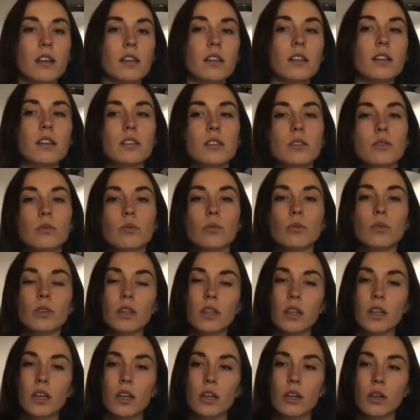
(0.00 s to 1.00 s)
this
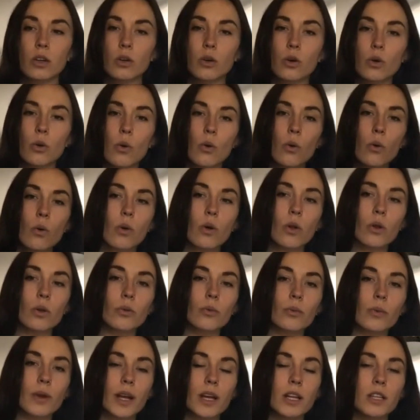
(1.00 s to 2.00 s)
really cool
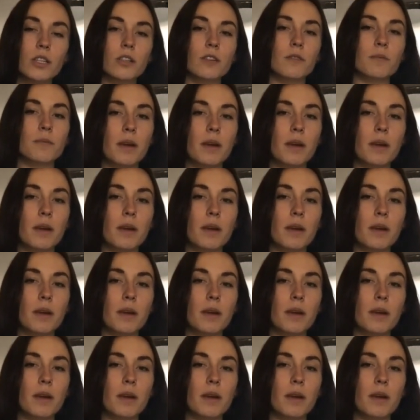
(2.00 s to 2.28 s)
range of